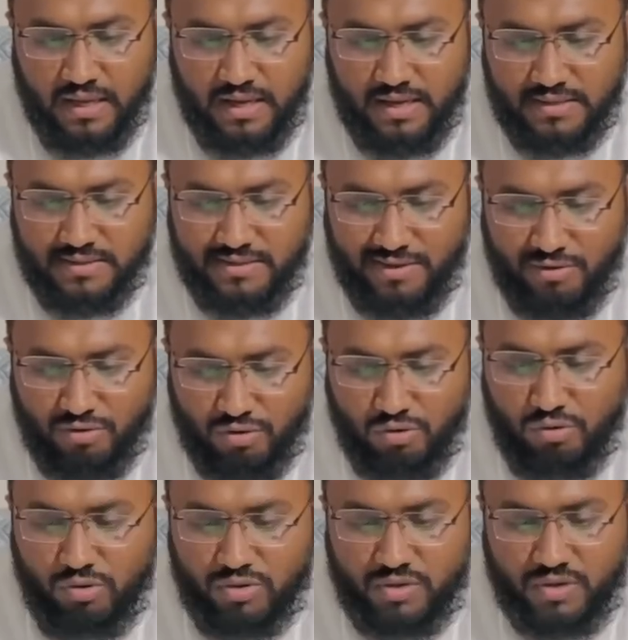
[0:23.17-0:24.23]
Is the
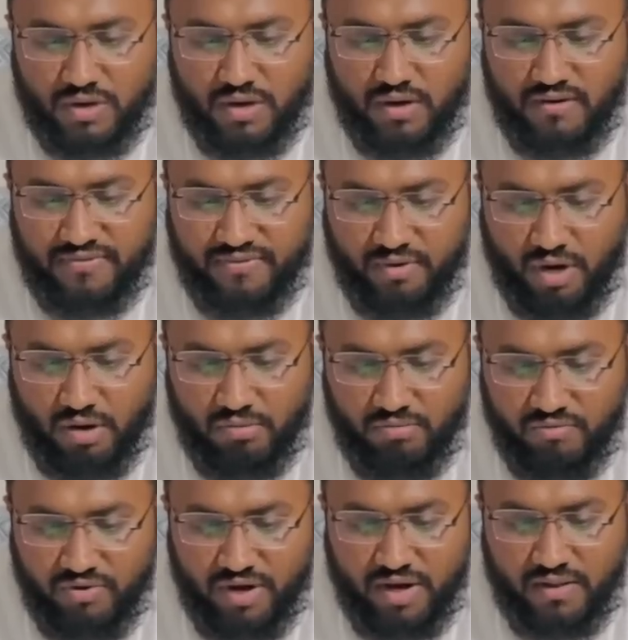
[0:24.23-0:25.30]
root uh,
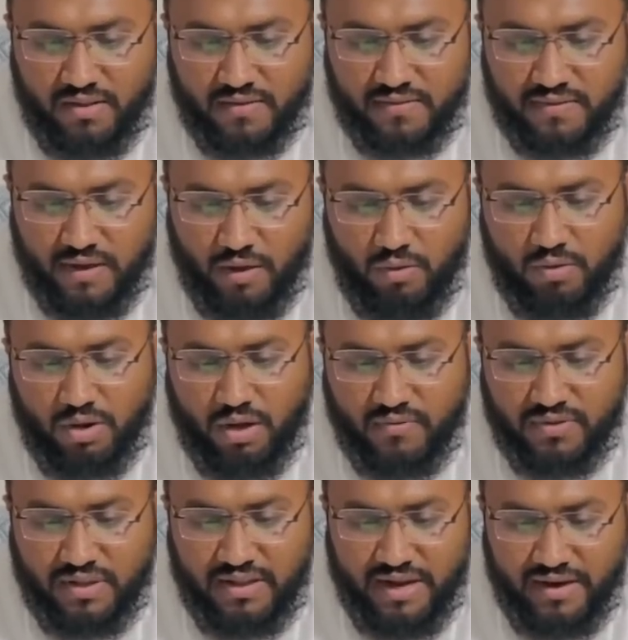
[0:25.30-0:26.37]
from where the sound
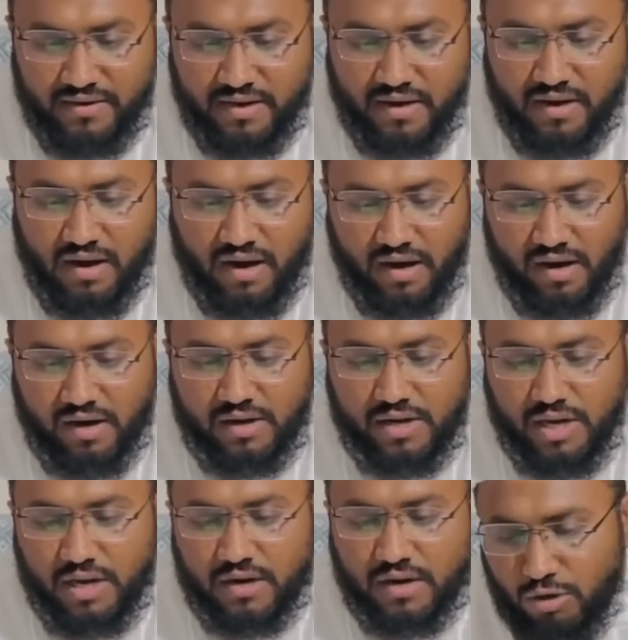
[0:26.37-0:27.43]
of the letter
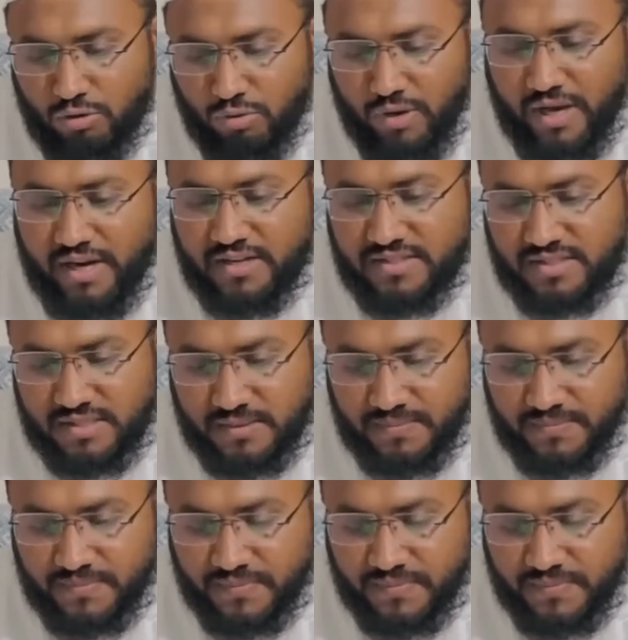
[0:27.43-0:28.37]
articulates.